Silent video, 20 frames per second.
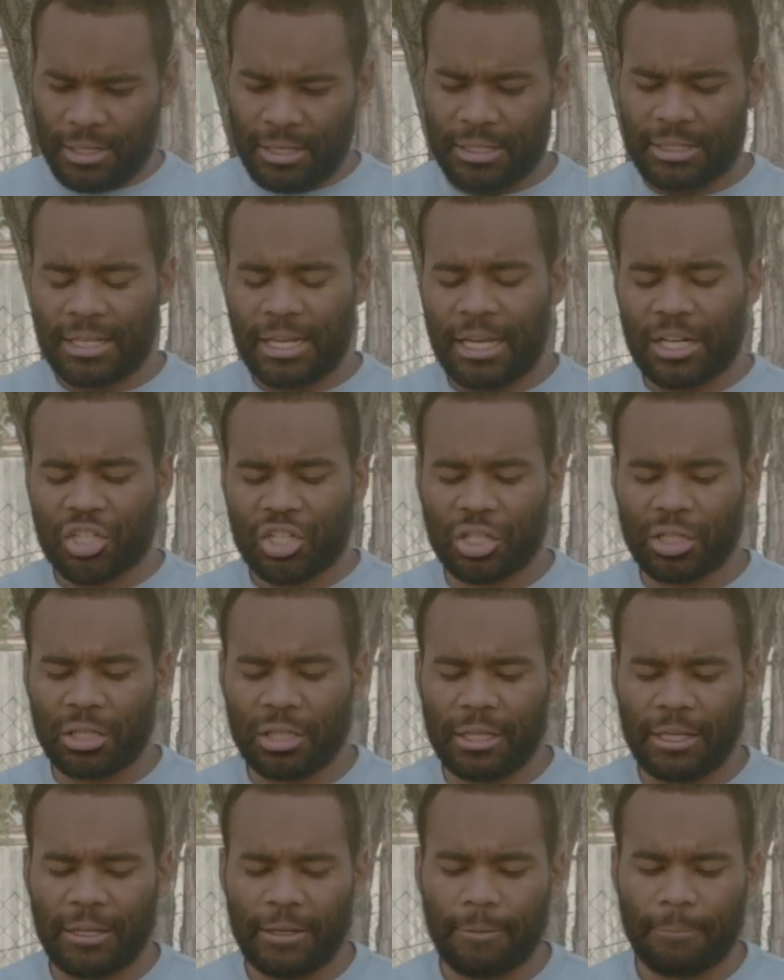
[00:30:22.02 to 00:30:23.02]
It's
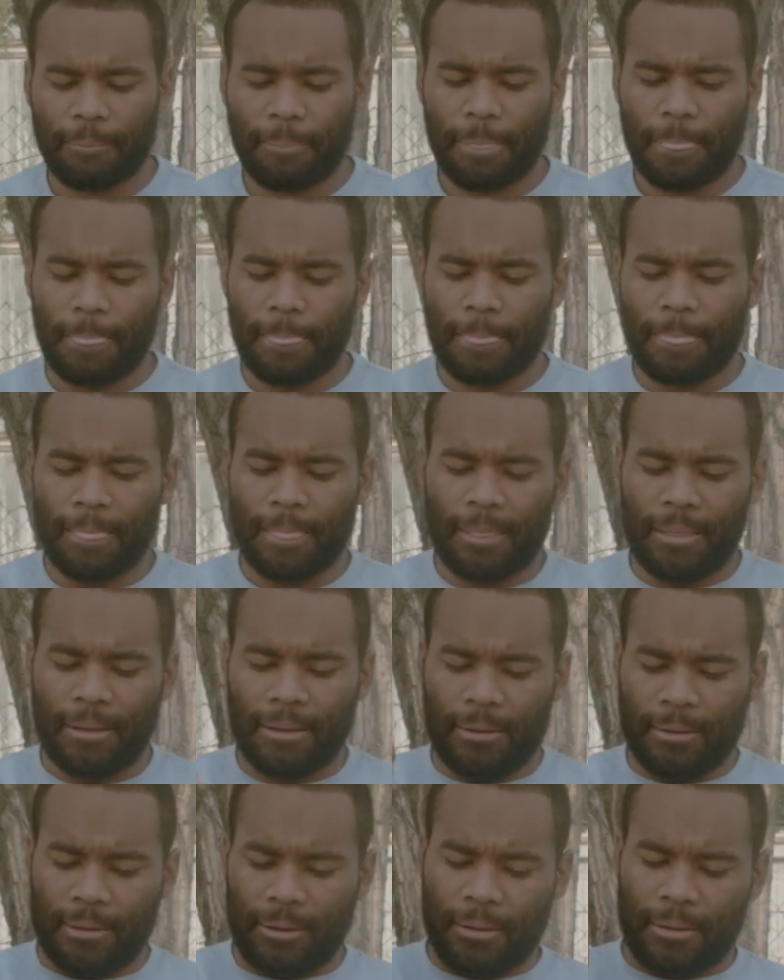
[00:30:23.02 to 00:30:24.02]
actually
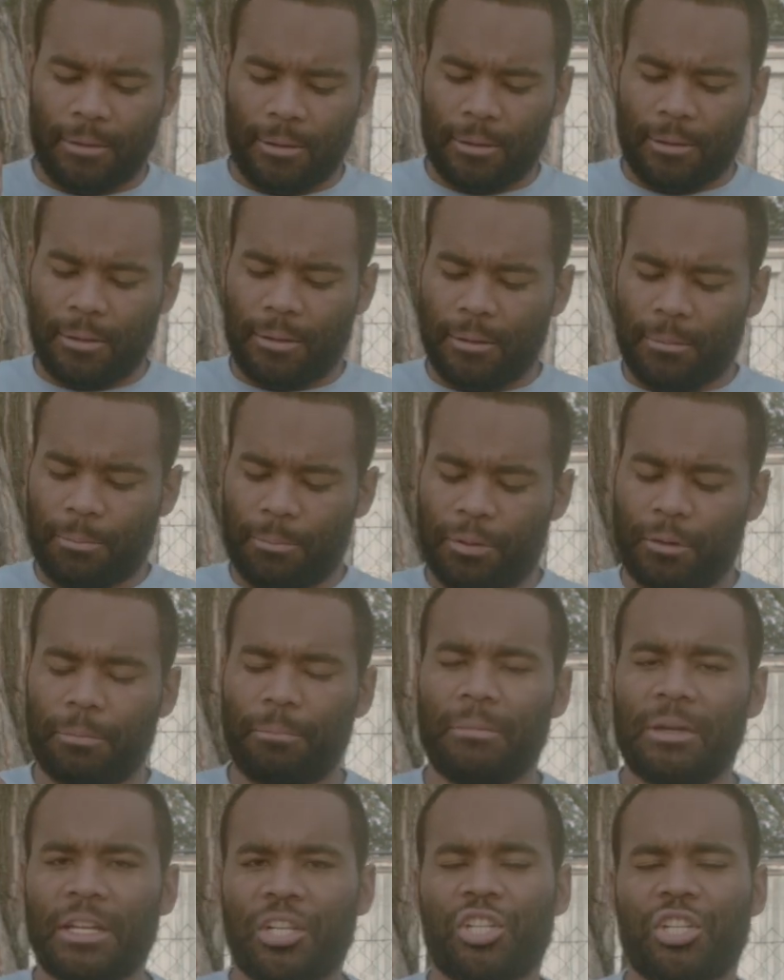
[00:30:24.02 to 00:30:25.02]

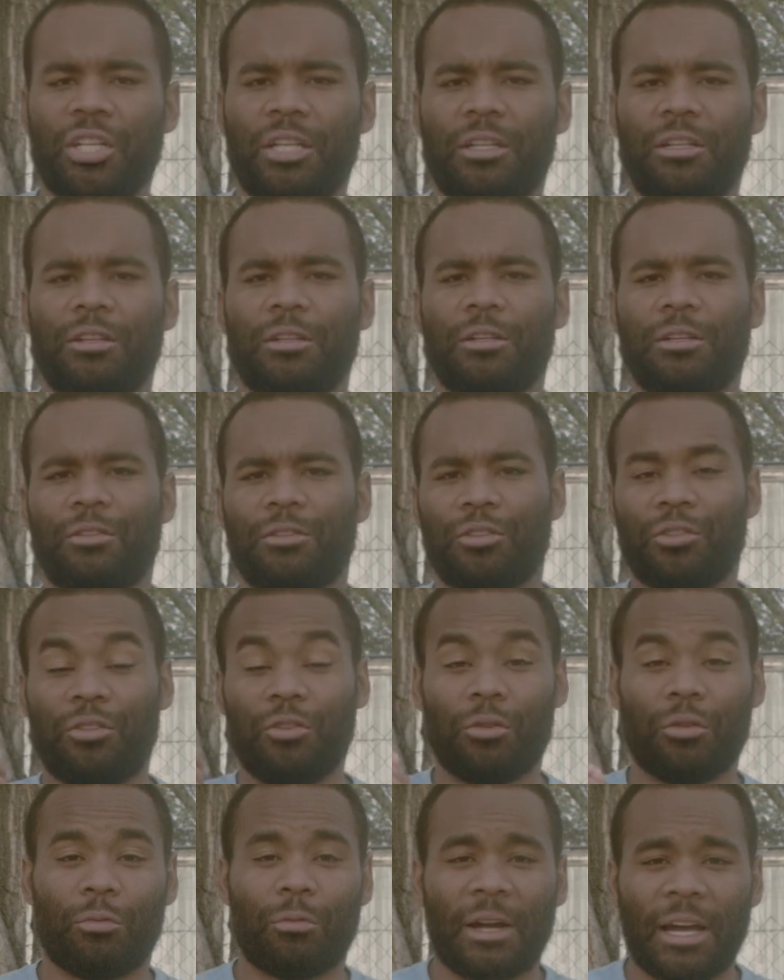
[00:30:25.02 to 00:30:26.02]
permission to
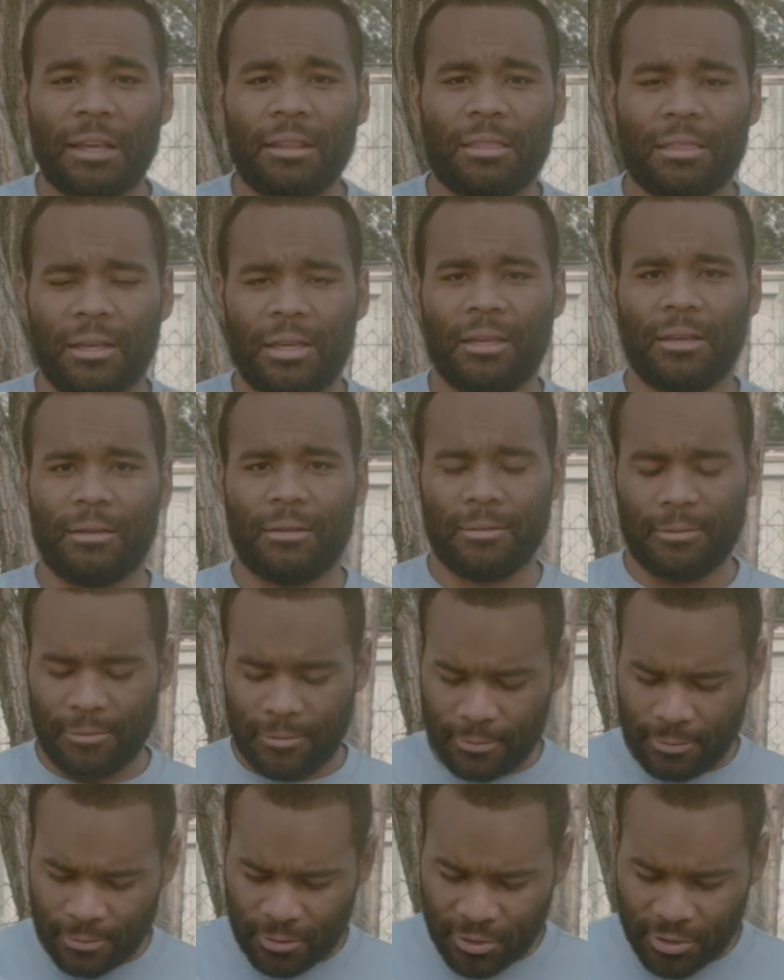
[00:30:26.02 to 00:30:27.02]
do the right thing.
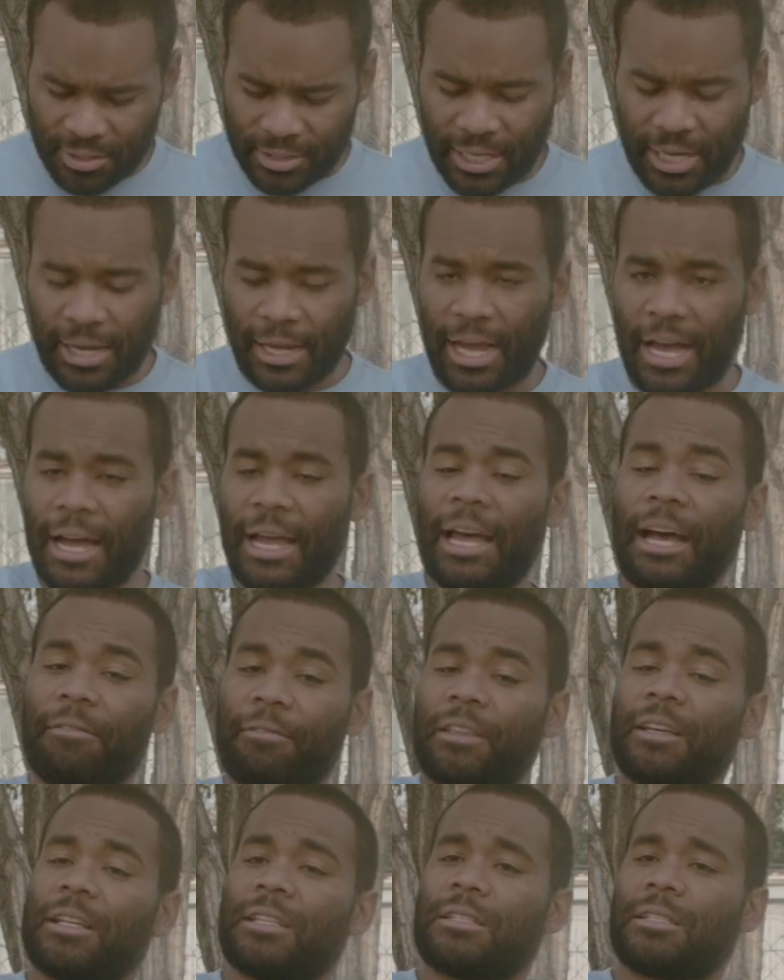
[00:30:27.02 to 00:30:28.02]
You say, I
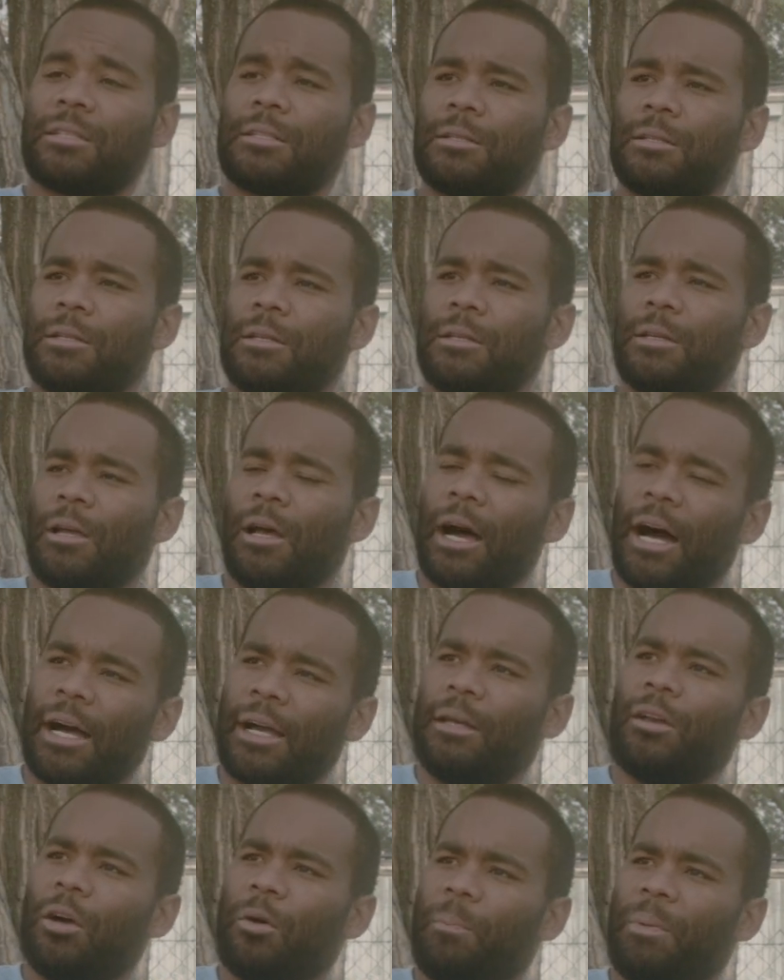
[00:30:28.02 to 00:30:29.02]
have this.
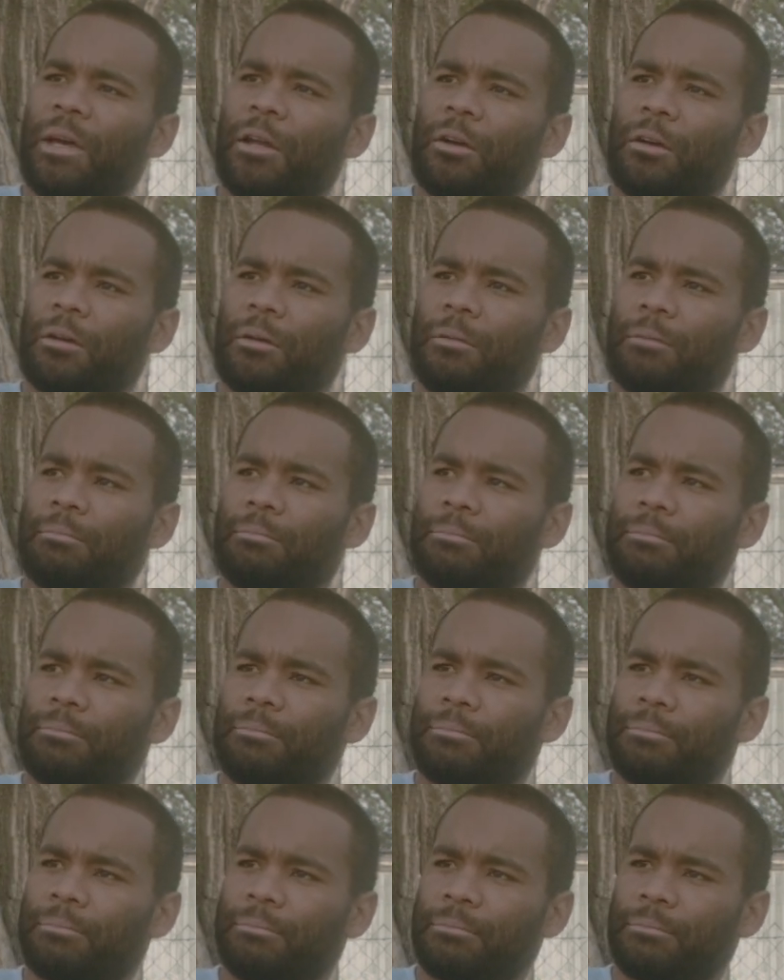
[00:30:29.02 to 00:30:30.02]
I know better.
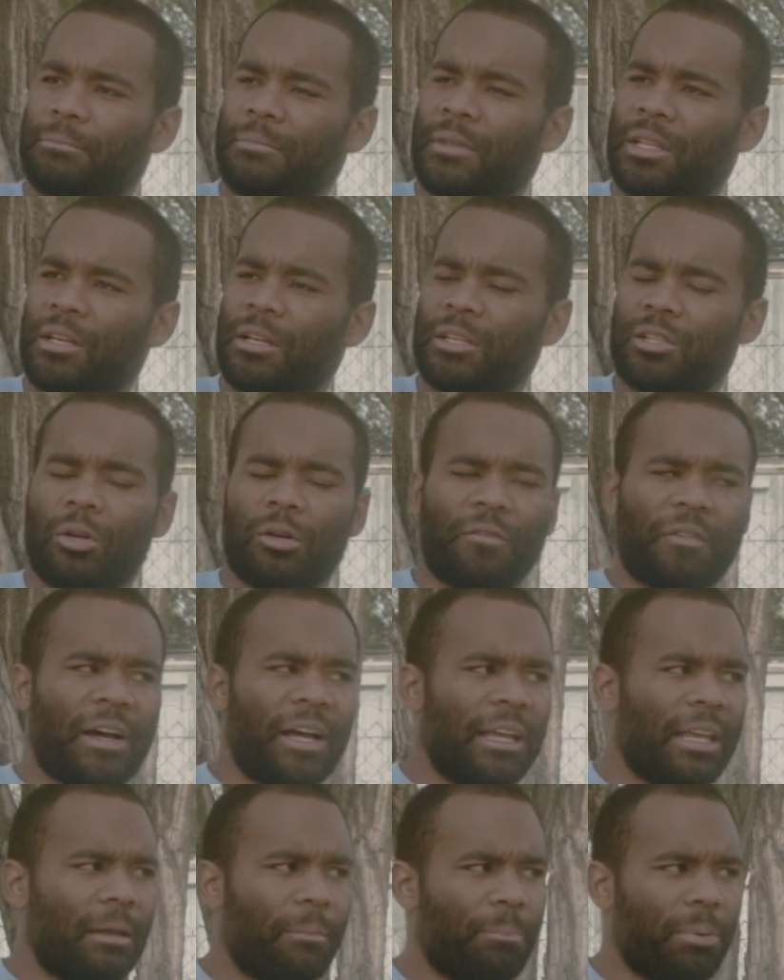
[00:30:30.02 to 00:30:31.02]
So if
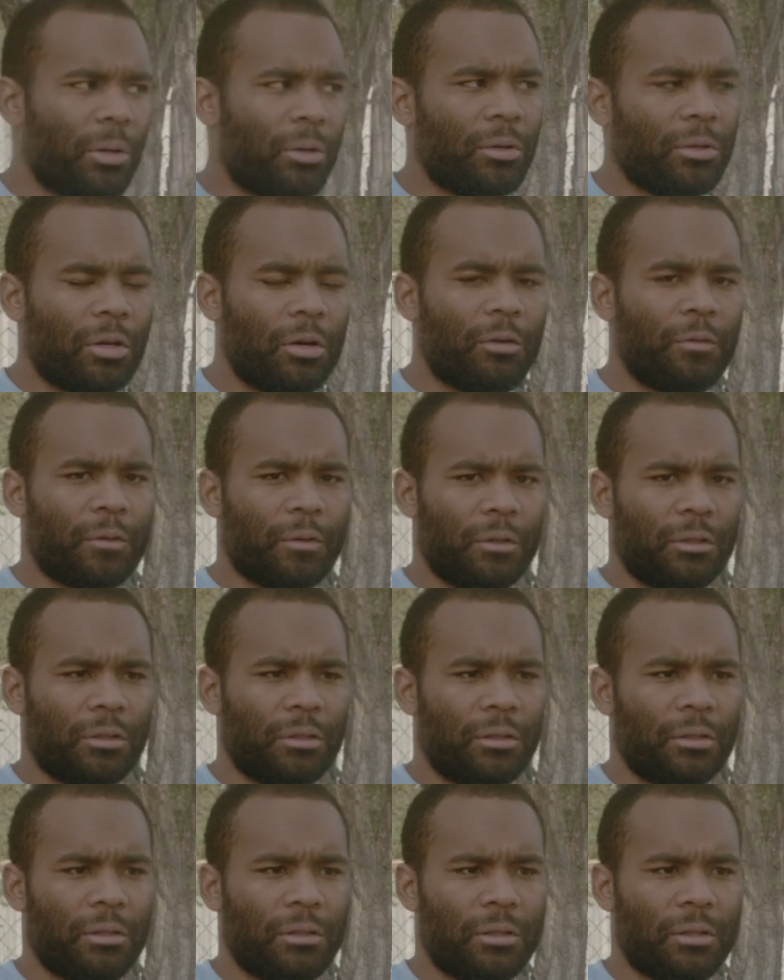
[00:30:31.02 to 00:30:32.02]
I get pulled over,